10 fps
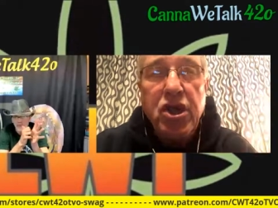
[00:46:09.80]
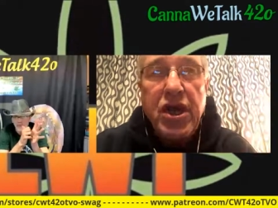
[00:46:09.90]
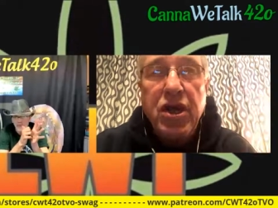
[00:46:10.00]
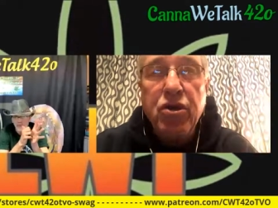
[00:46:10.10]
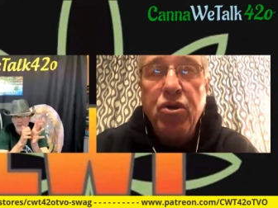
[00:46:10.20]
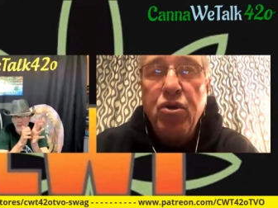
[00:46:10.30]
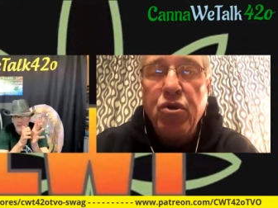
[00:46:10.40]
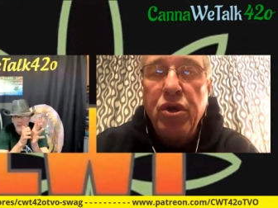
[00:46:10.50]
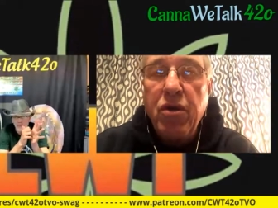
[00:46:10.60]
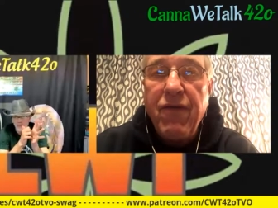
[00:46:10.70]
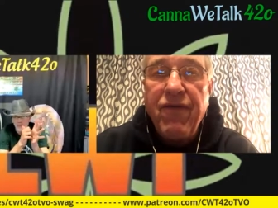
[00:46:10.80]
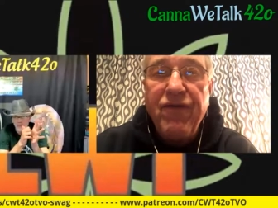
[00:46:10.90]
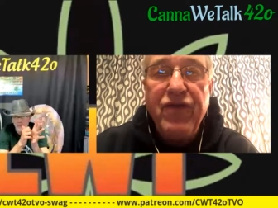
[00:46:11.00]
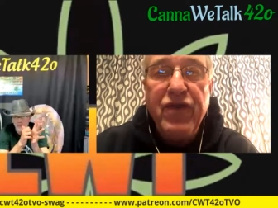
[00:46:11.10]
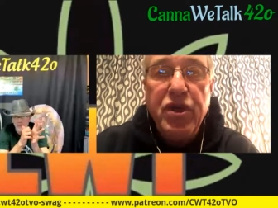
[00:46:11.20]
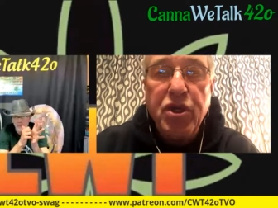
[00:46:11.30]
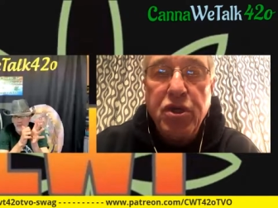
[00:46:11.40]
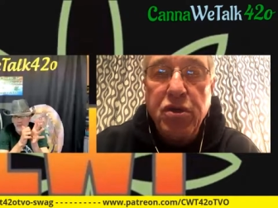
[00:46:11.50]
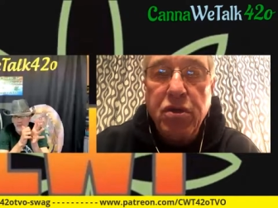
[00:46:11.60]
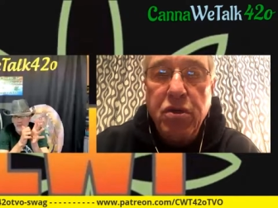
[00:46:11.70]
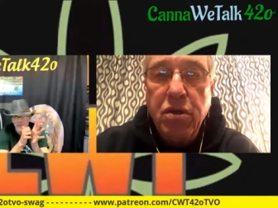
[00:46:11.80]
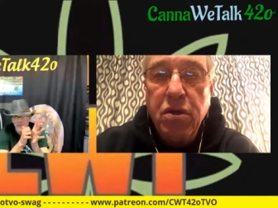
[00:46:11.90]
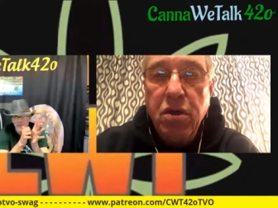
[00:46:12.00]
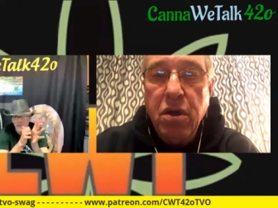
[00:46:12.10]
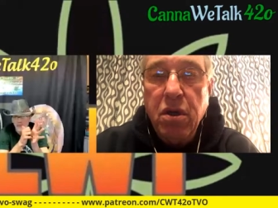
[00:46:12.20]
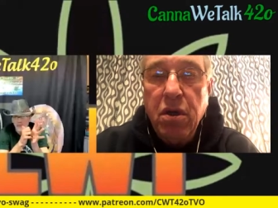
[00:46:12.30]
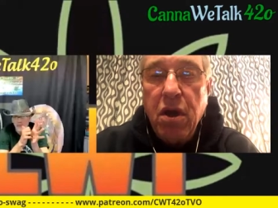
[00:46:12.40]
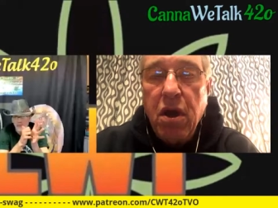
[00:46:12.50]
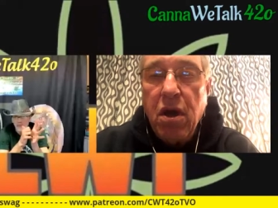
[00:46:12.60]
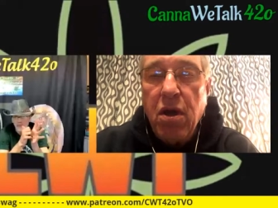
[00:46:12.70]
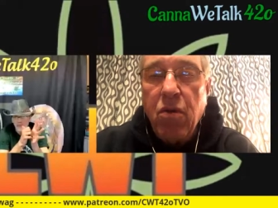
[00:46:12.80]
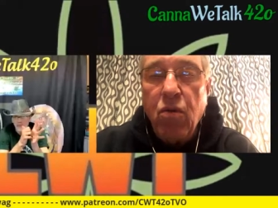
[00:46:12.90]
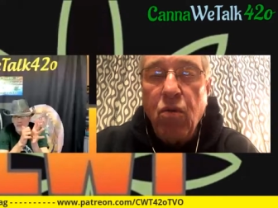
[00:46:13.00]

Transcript: And it's like a nuclear fission.